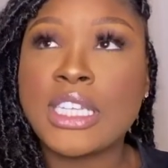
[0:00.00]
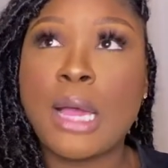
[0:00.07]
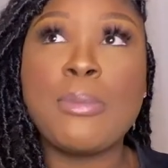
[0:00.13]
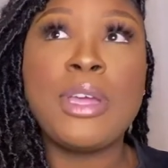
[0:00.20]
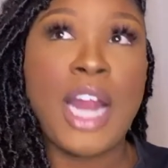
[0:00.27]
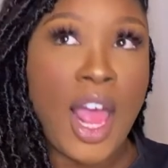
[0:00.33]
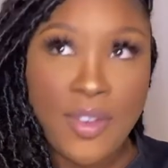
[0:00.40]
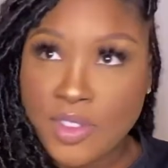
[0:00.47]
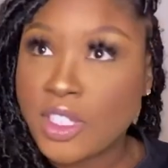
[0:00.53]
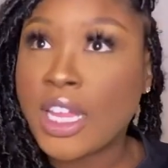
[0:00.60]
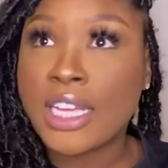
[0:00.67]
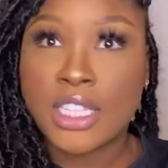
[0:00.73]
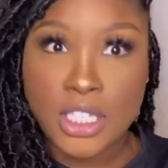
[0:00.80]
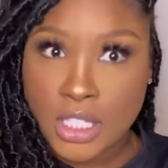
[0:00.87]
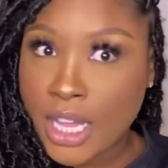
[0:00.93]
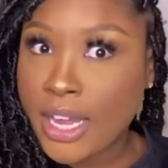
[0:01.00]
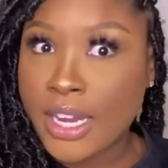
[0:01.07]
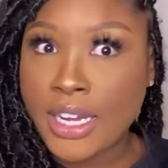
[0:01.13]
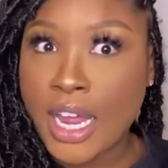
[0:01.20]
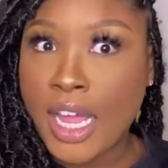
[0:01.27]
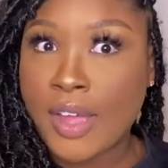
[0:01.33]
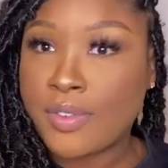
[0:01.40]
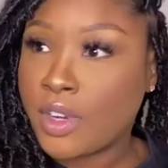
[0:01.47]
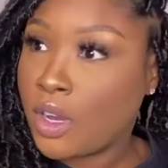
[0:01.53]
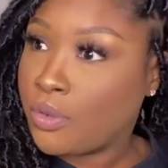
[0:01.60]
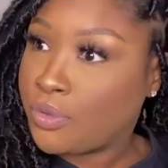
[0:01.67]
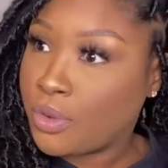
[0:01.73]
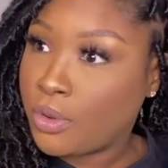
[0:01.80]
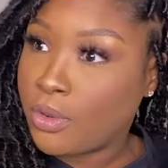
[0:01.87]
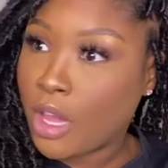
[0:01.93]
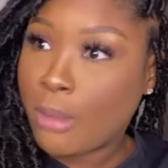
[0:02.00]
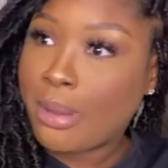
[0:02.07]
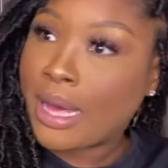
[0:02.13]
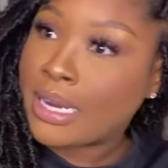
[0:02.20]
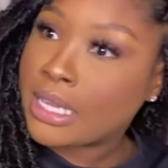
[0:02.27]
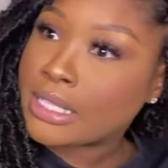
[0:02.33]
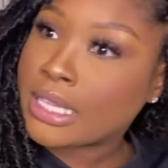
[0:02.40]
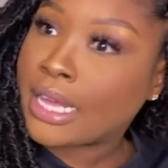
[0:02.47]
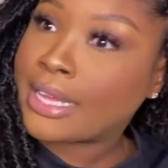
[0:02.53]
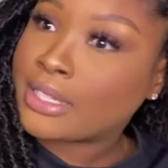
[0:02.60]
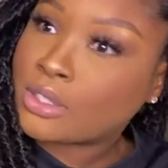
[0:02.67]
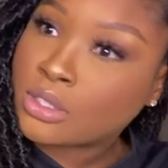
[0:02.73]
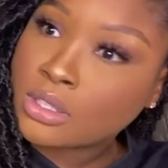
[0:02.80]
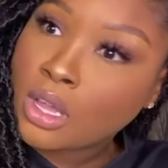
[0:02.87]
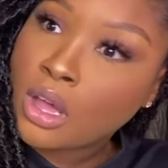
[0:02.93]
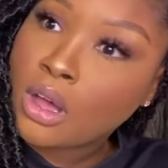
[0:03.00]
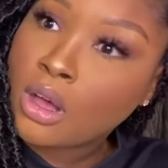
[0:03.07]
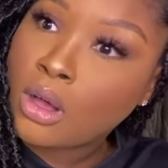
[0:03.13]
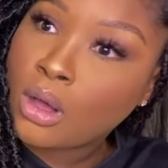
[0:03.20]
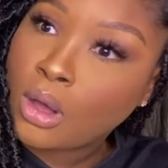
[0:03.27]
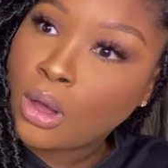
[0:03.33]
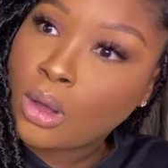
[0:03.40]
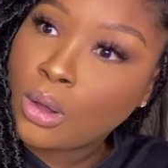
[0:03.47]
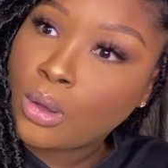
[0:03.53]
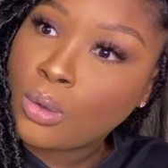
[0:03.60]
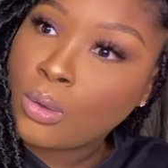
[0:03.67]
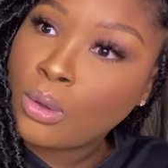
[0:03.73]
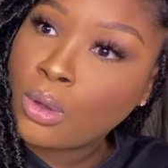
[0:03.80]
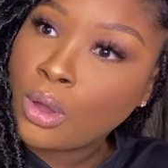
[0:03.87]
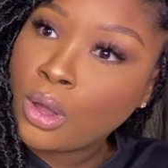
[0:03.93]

I mean, after like the second day of no food, your body is like, so